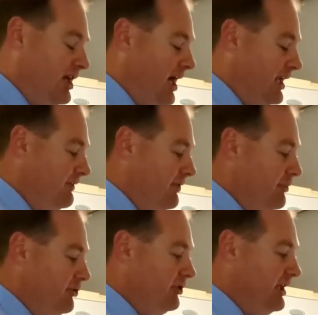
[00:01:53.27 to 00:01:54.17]
And if the
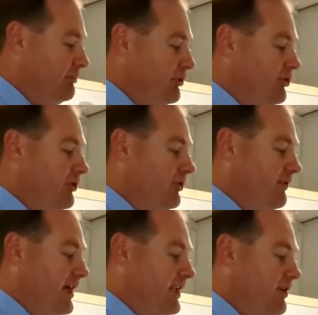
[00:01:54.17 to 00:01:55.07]
machine produced
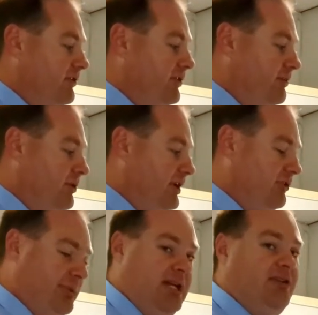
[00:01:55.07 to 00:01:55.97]
values that were
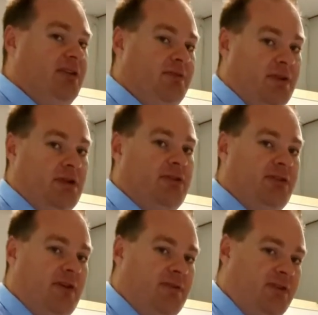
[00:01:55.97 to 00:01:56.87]
expected for those
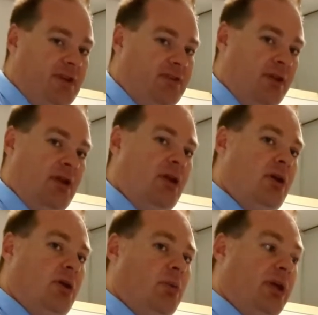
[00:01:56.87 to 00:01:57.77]
surfaces,
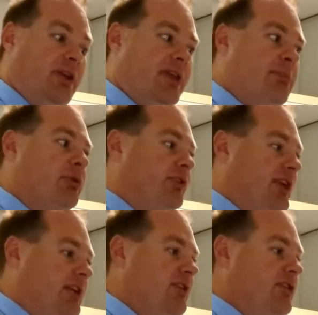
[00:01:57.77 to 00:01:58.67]
we could then
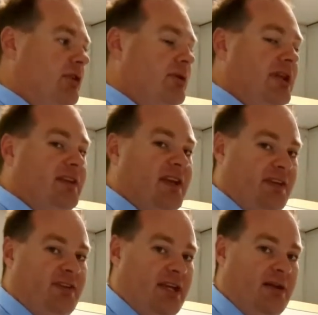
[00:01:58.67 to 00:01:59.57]
proceed to do the
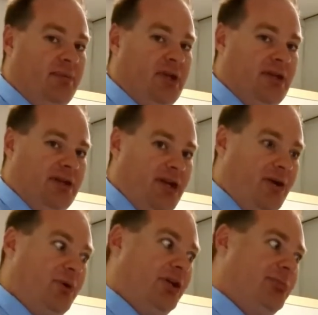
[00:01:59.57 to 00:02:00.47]
testing.
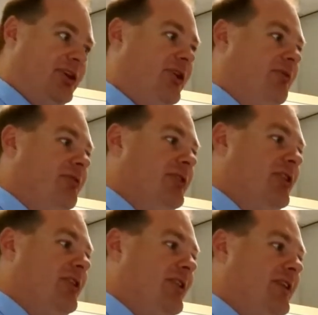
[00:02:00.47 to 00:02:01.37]
We could be
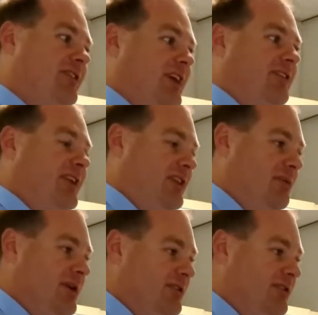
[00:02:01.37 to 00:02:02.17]
confident that the testing that we're